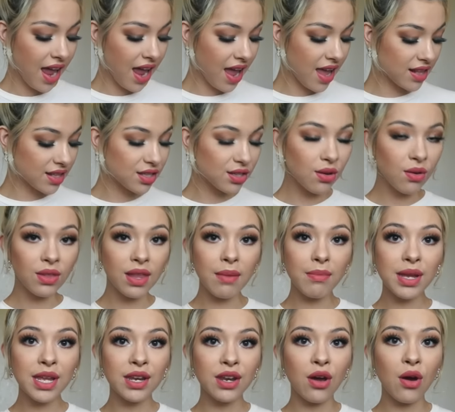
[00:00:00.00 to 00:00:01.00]
And so
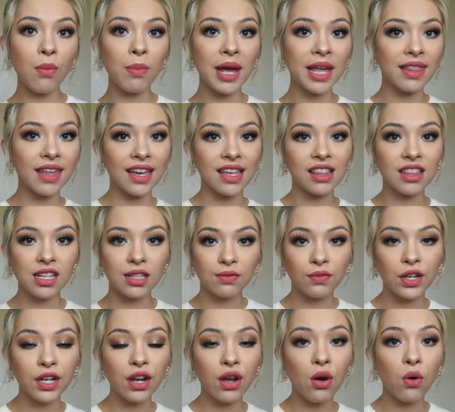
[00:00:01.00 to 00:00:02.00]
let me know by liking this
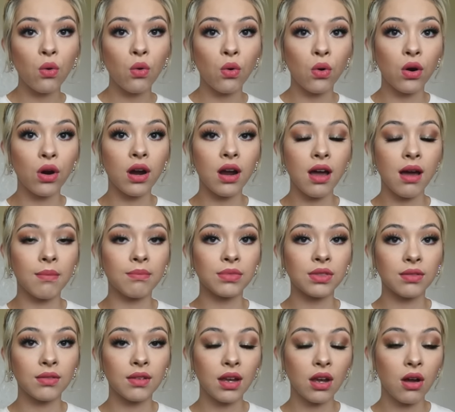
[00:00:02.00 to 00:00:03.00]
video or
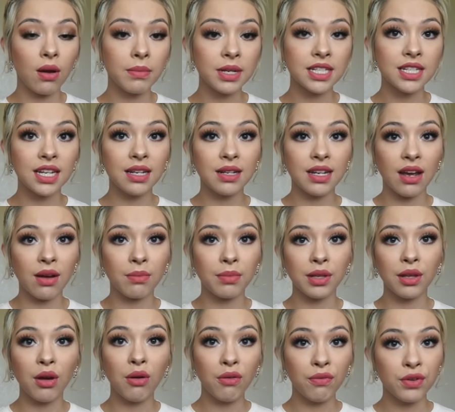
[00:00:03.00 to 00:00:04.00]
um, commenting down
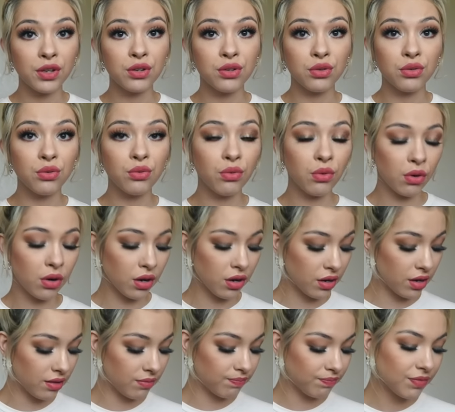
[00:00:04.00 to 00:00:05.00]
below if you do
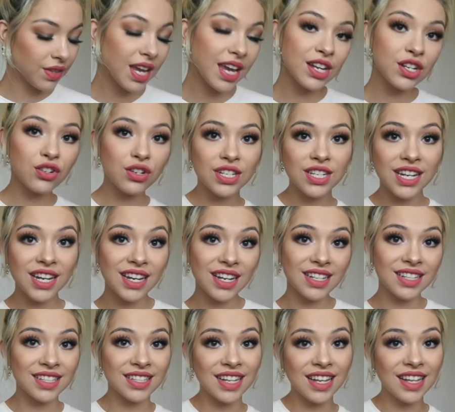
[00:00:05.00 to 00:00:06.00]
or interested
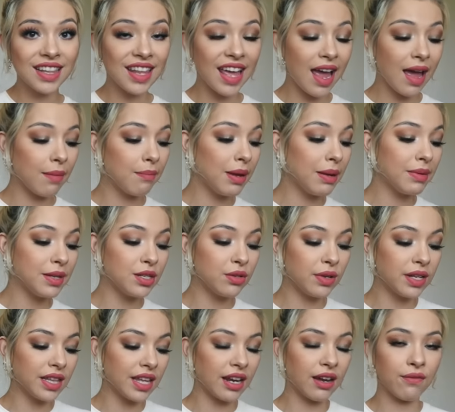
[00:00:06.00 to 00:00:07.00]
in seeing that and maybe
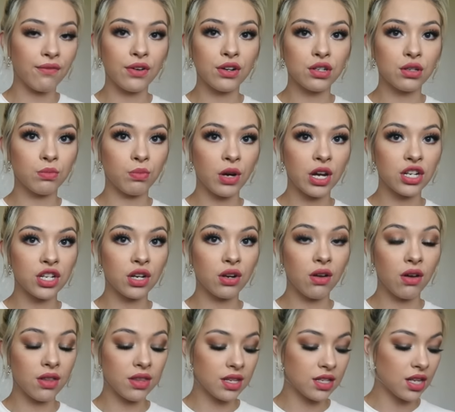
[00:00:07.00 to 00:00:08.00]
doing like a first impression
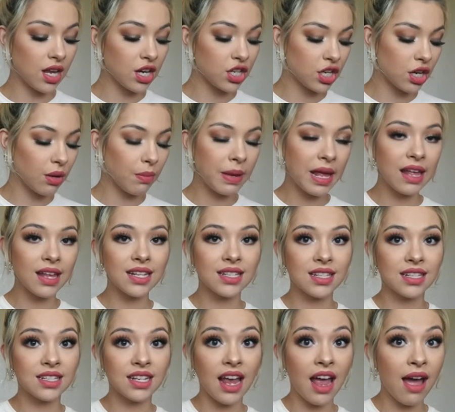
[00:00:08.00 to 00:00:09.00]
on this eyeshadow
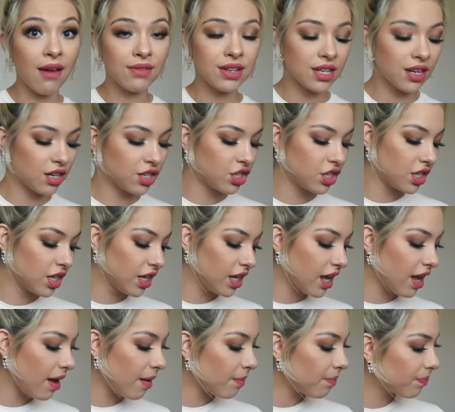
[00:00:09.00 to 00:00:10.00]
palette since I haven't touched it
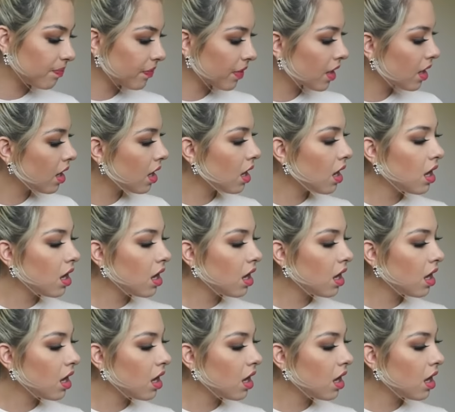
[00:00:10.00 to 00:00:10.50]
yet.